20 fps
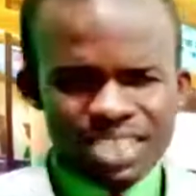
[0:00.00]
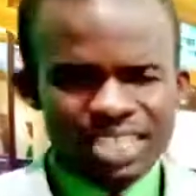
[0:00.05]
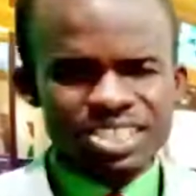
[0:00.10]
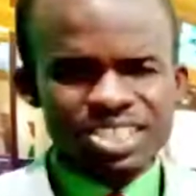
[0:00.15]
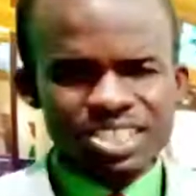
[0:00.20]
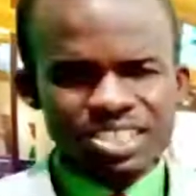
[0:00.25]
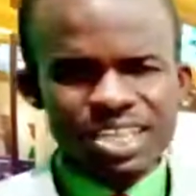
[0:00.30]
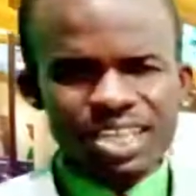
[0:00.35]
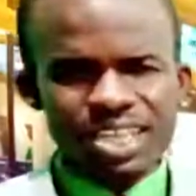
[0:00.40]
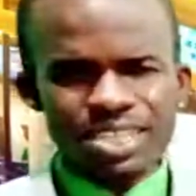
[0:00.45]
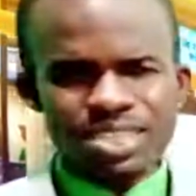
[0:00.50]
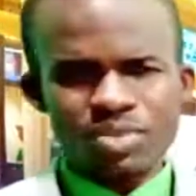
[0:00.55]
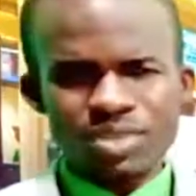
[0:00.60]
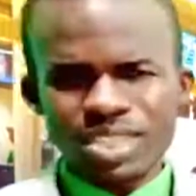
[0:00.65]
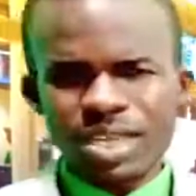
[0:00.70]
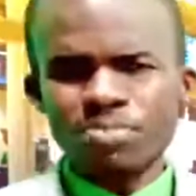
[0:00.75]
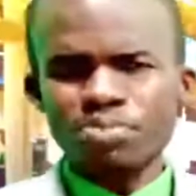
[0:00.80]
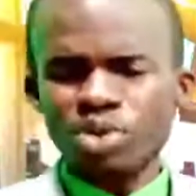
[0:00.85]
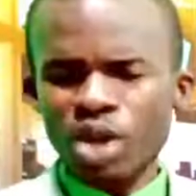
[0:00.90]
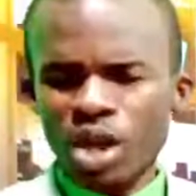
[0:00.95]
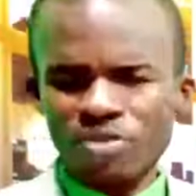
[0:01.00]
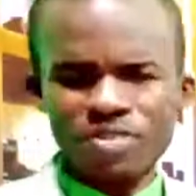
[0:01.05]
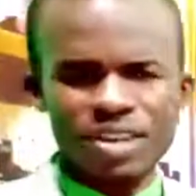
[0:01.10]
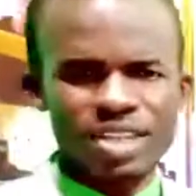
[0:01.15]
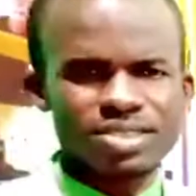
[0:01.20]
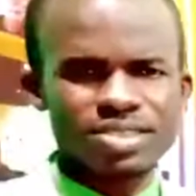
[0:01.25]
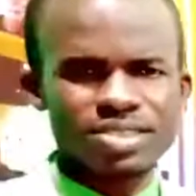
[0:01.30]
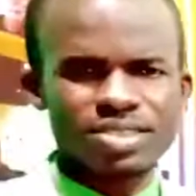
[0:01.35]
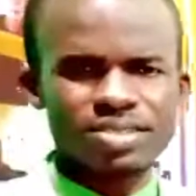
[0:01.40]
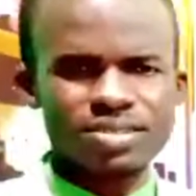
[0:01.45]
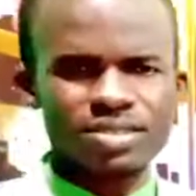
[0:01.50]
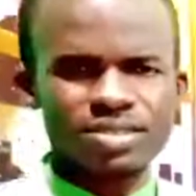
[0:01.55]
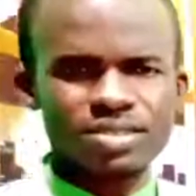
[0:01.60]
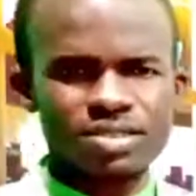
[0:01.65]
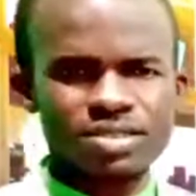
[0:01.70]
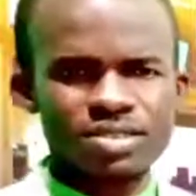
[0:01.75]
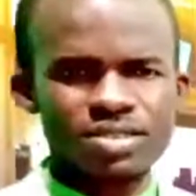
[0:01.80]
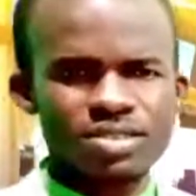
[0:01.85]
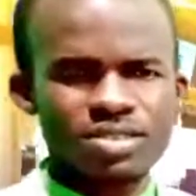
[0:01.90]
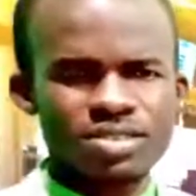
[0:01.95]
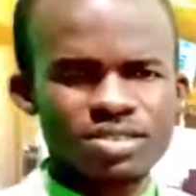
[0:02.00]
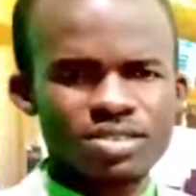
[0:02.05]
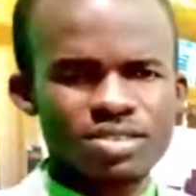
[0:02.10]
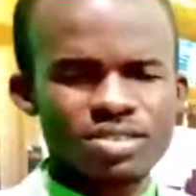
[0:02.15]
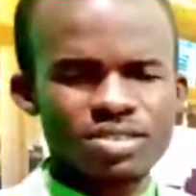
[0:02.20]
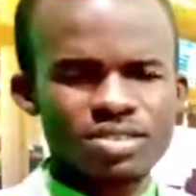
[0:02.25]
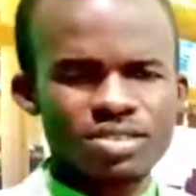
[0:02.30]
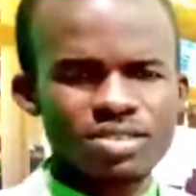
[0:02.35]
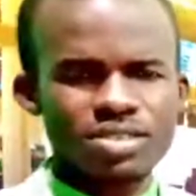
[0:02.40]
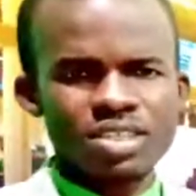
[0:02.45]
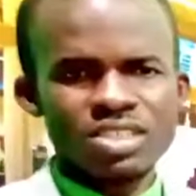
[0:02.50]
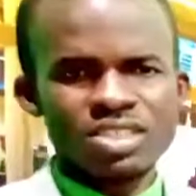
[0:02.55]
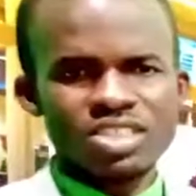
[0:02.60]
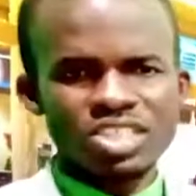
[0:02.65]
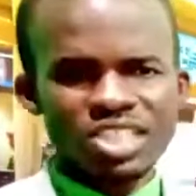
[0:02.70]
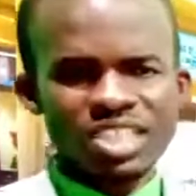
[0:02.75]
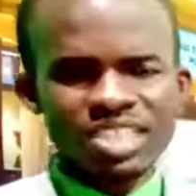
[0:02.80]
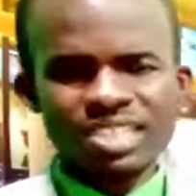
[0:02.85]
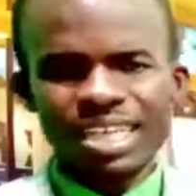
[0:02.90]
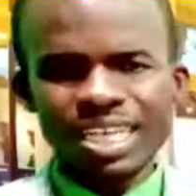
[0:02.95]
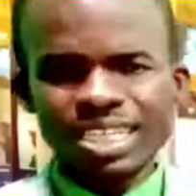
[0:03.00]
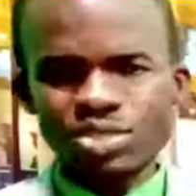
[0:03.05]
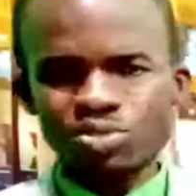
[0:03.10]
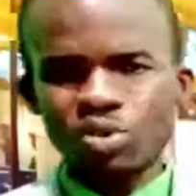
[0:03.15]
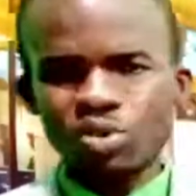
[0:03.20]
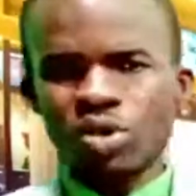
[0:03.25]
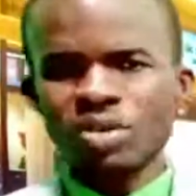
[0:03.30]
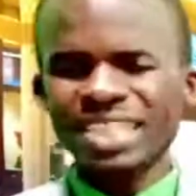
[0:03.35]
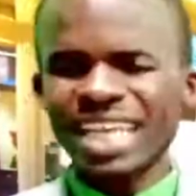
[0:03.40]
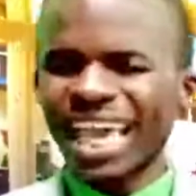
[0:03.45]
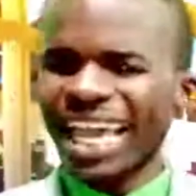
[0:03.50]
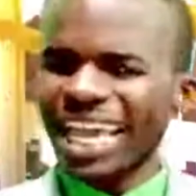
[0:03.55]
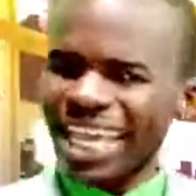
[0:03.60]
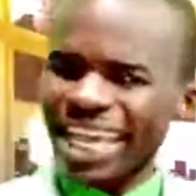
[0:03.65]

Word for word: that Jesus was a prophet. Jesus was a